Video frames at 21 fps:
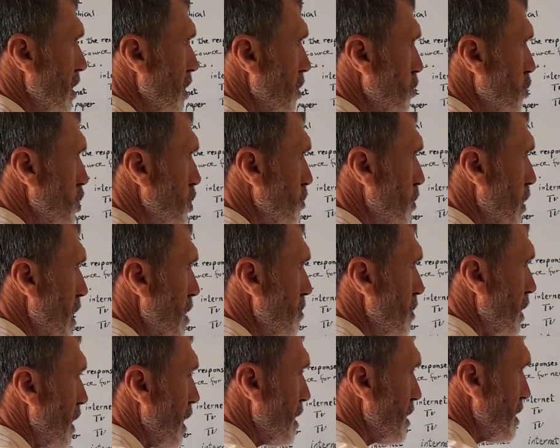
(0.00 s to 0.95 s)

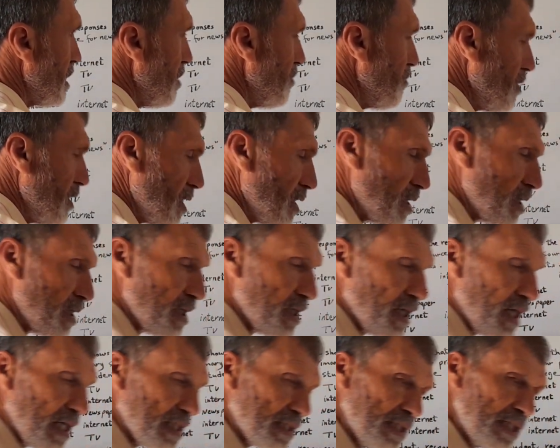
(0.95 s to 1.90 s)
newspaper, and TV.
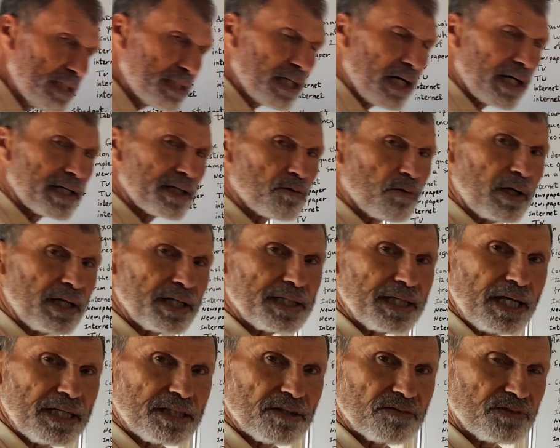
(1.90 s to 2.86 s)
And these are the
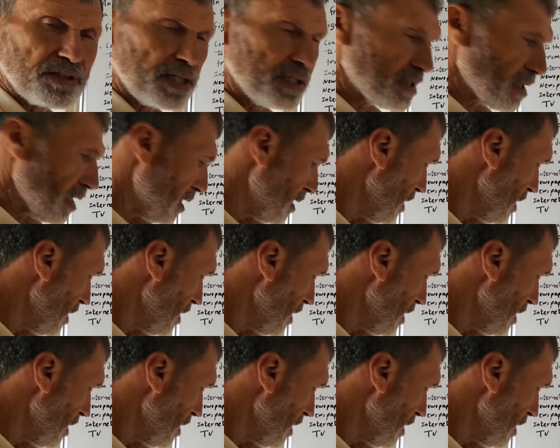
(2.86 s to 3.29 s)
qualitative data.